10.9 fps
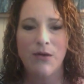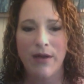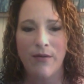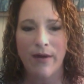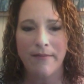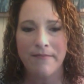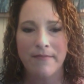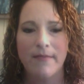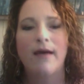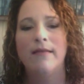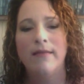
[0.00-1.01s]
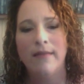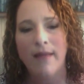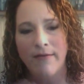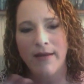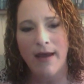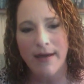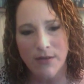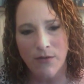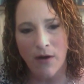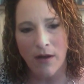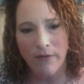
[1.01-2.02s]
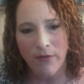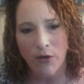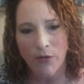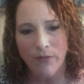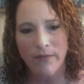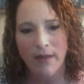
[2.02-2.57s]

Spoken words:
anyway, love and light to all of you.